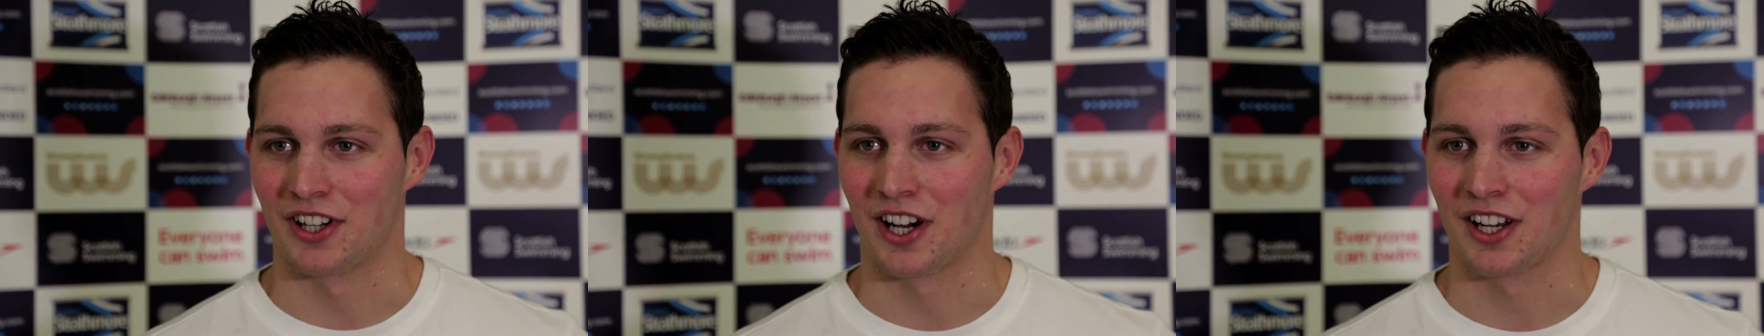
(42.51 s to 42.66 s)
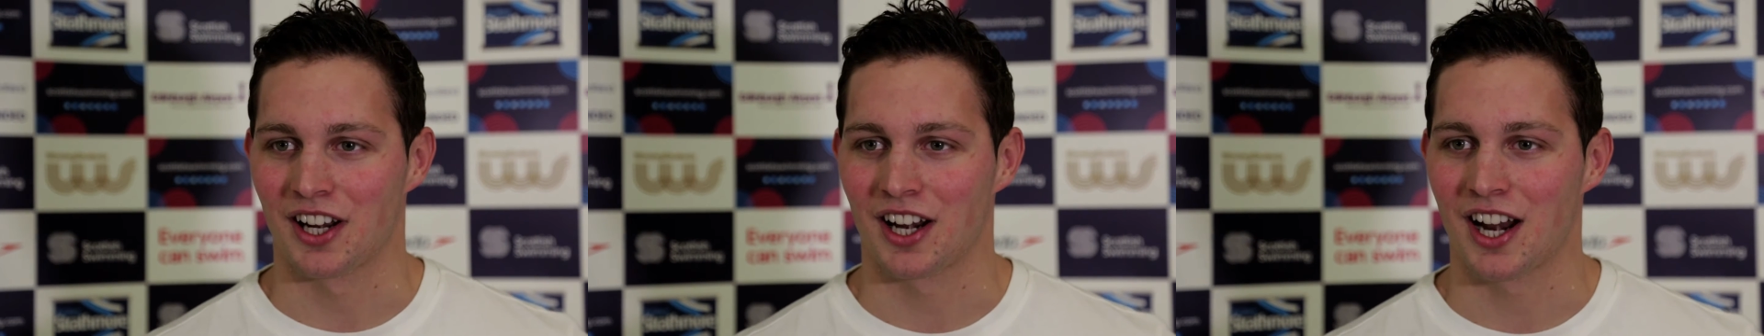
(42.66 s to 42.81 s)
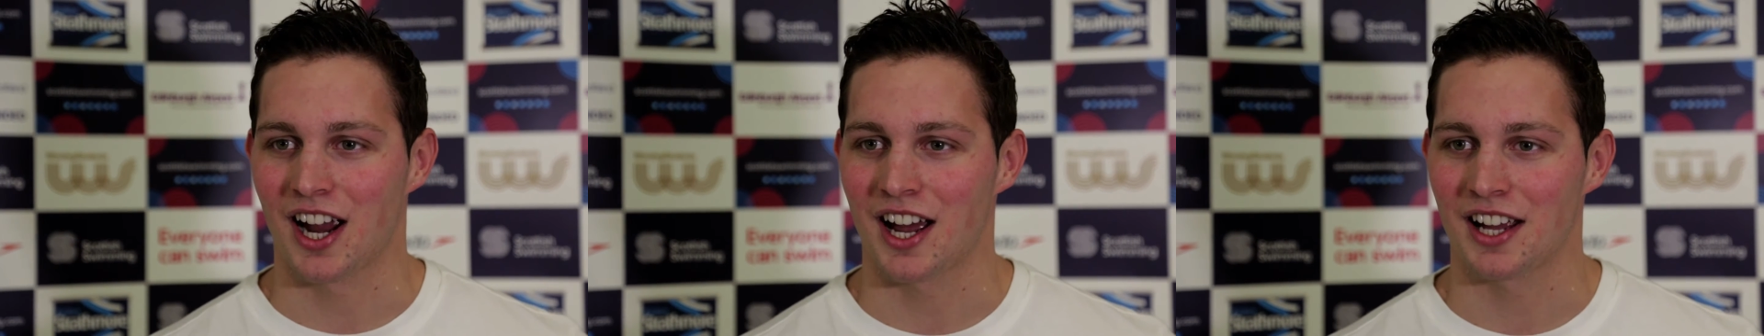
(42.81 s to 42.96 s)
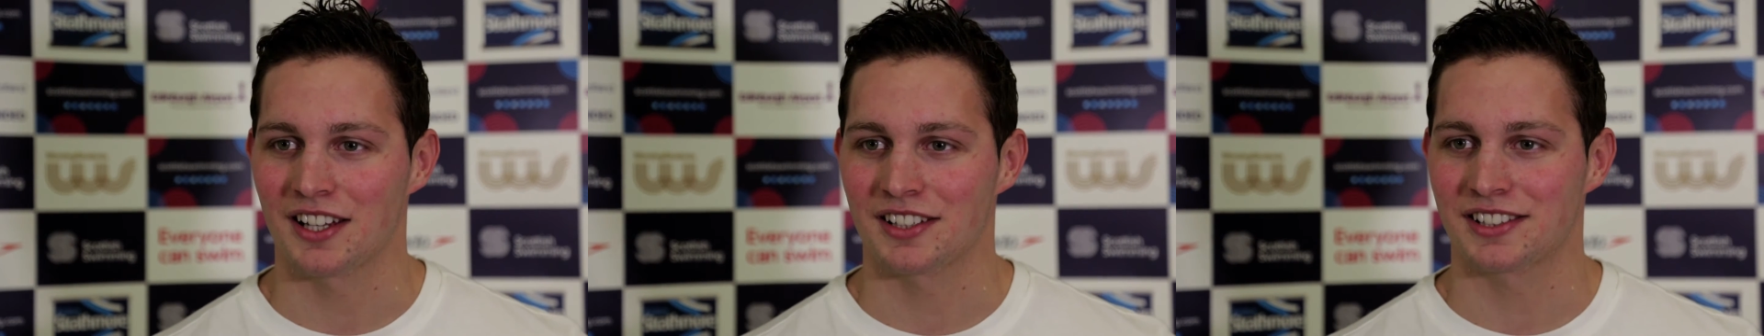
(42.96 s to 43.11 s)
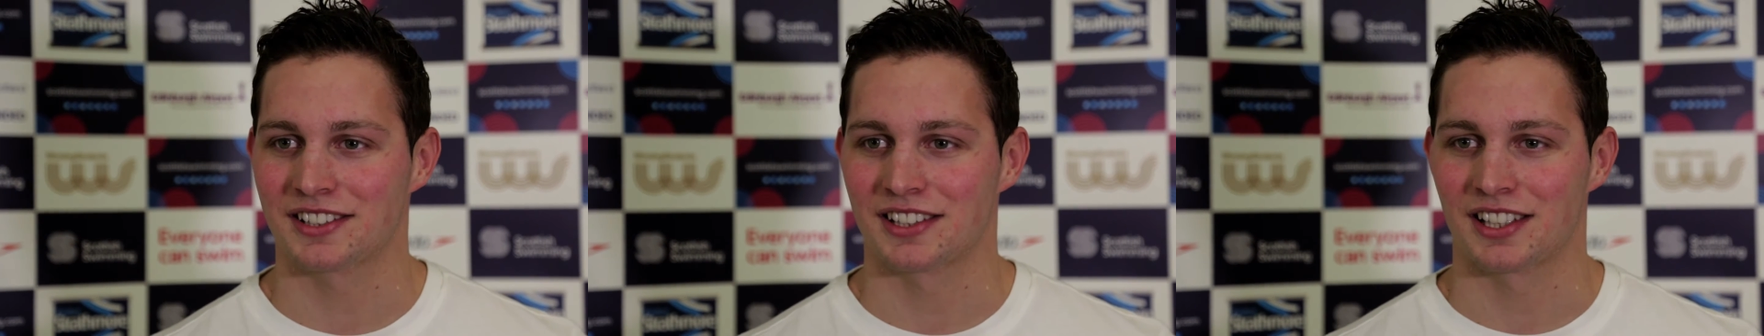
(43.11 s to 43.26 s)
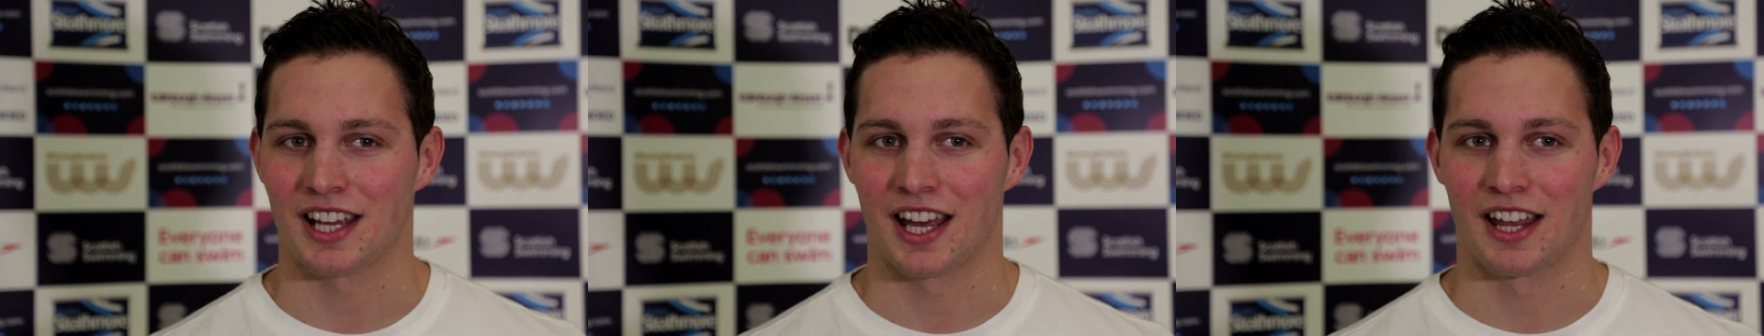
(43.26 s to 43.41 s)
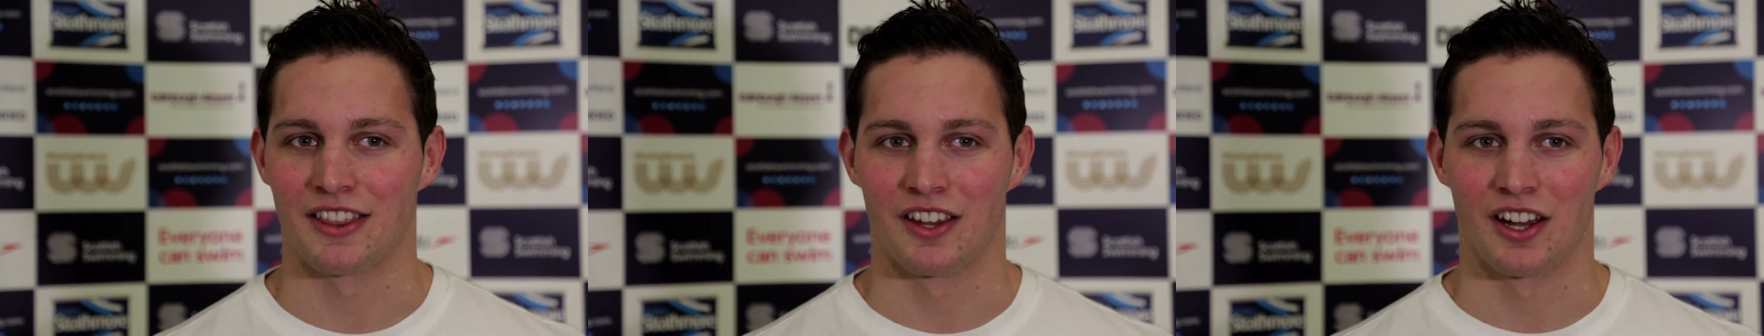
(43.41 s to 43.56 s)
the other
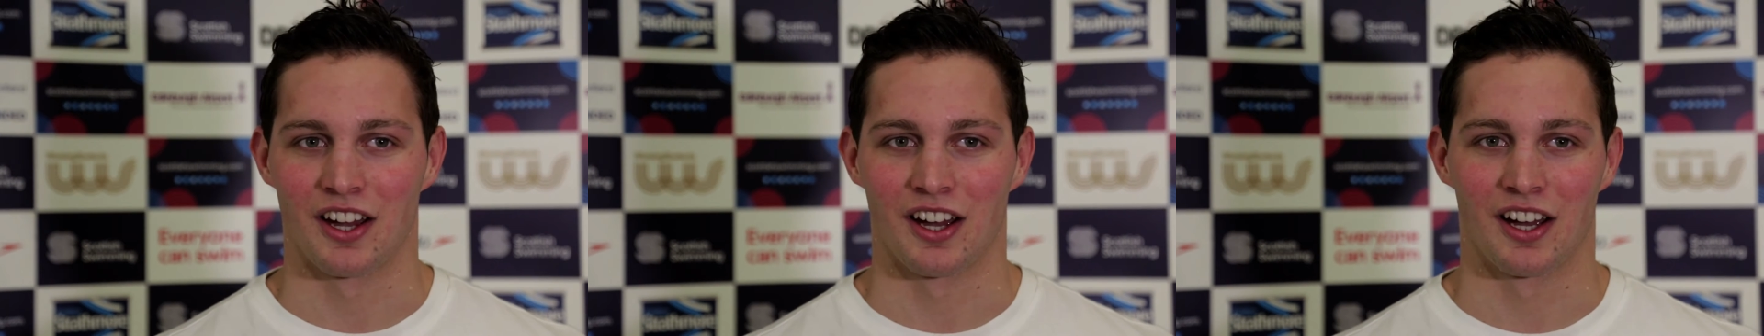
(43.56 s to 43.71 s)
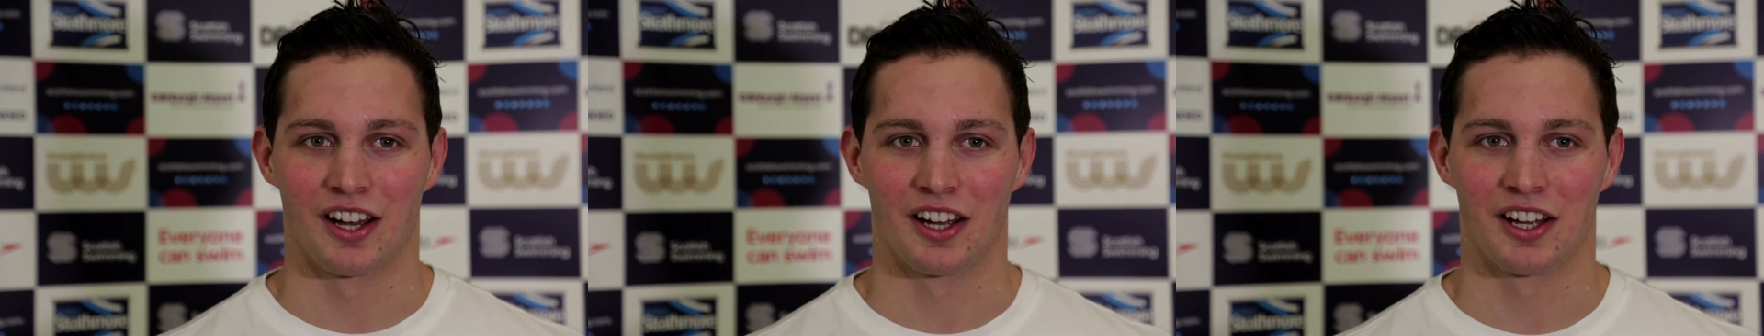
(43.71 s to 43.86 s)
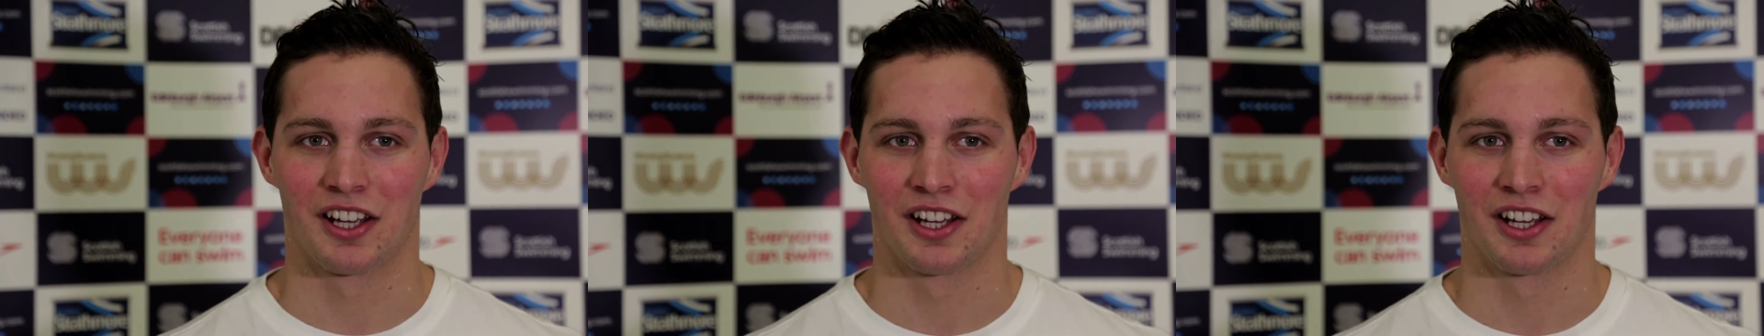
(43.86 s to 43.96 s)
guys and uh,